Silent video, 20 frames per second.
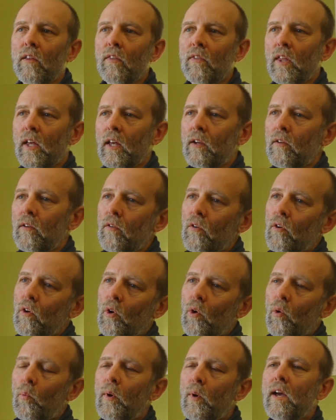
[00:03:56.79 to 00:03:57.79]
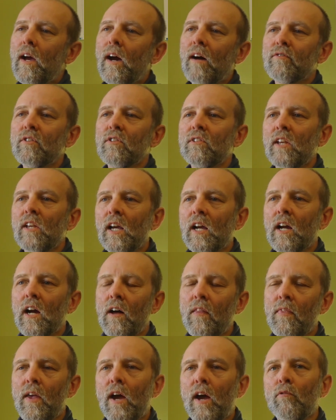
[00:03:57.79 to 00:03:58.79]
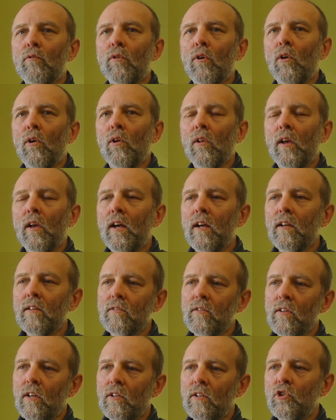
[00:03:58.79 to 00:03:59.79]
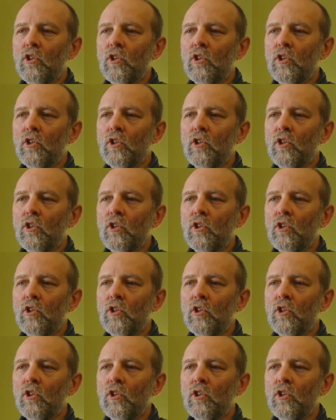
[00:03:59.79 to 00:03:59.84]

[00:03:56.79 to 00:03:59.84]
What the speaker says: then we have to take on that role as the